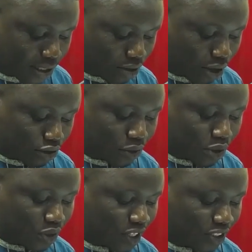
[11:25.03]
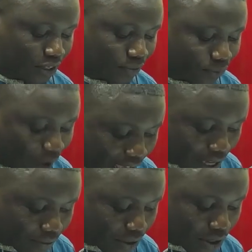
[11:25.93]
contrary to Section
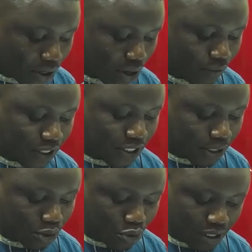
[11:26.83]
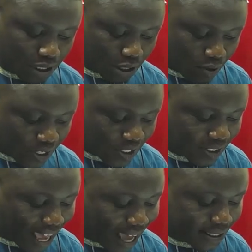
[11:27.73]
5 of the Statutory
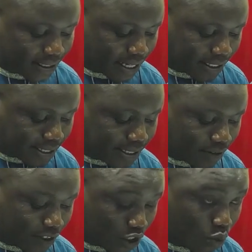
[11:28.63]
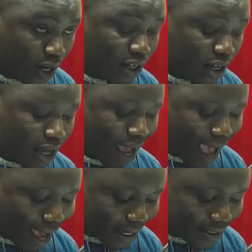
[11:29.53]
Declarations Act 1971,
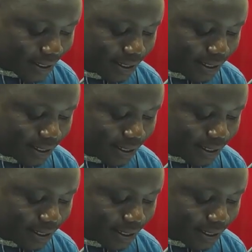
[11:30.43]
Act